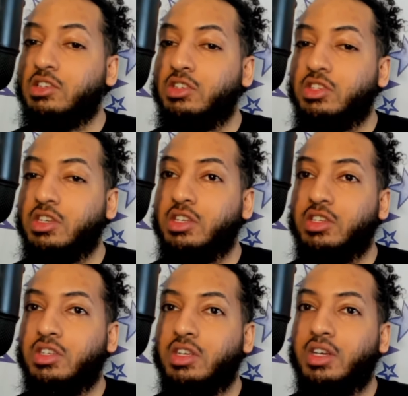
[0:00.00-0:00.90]
He
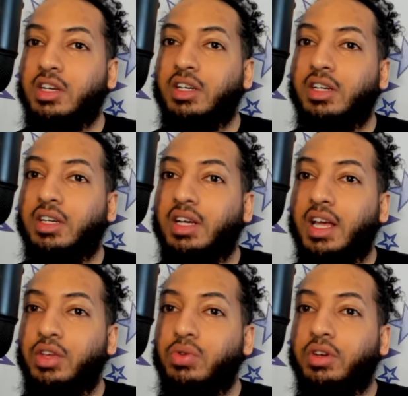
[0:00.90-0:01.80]
says,
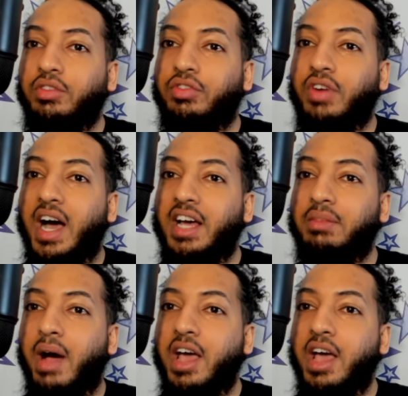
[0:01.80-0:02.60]
you can find my